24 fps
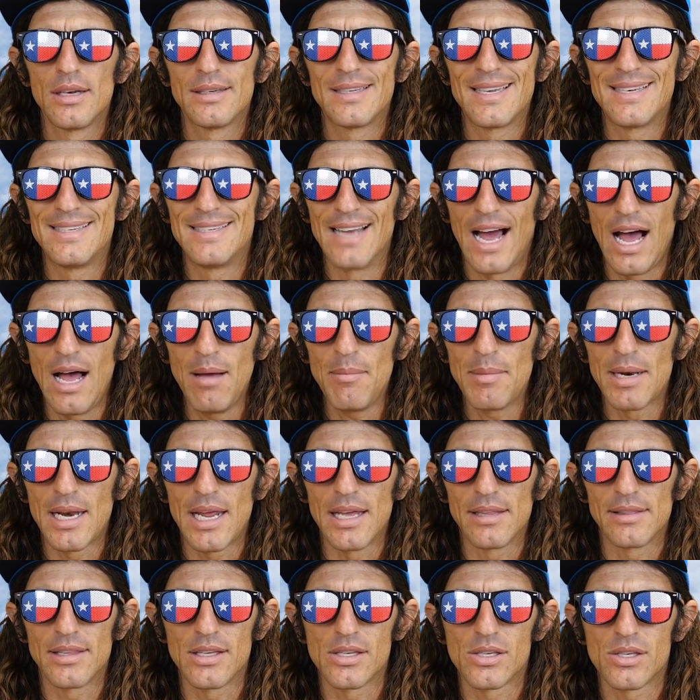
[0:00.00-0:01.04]
to
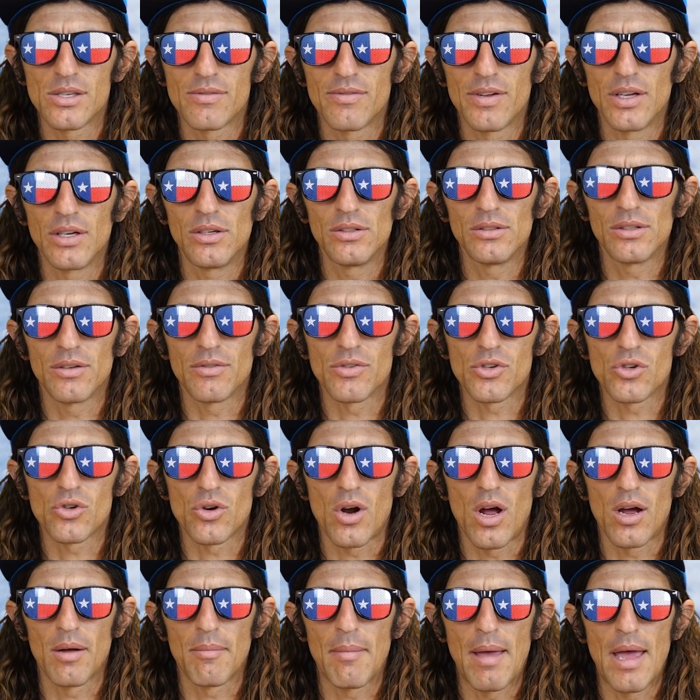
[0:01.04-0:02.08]
dominate this field of
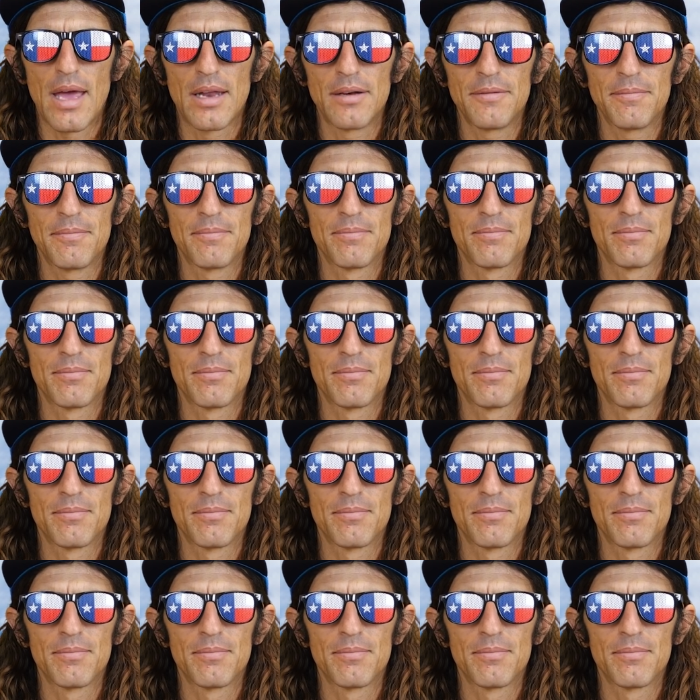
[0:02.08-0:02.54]
strong men.